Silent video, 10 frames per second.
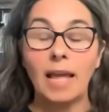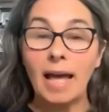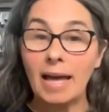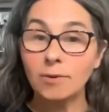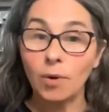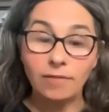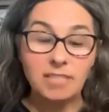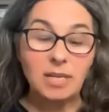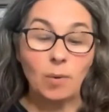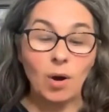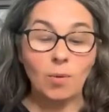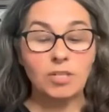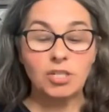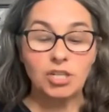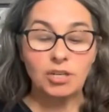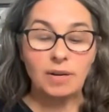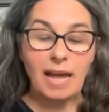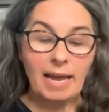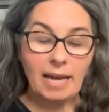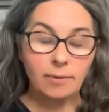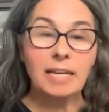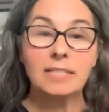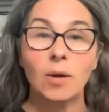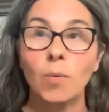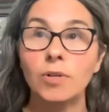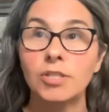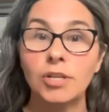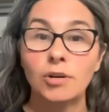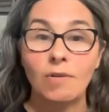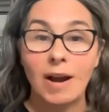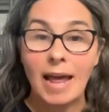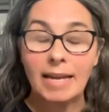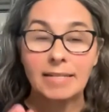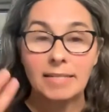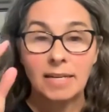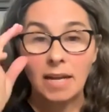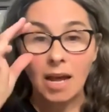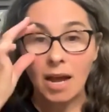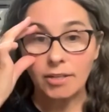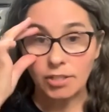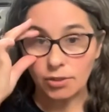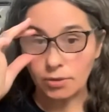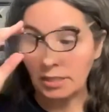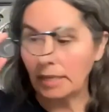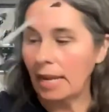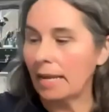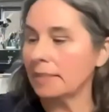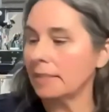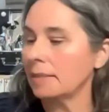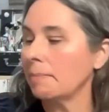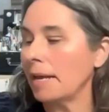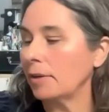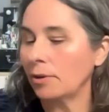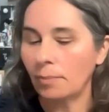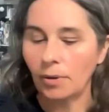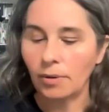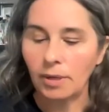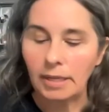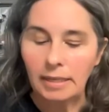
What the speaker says: And obviously what I want to do now is I want to create a sun-kissed makeup look.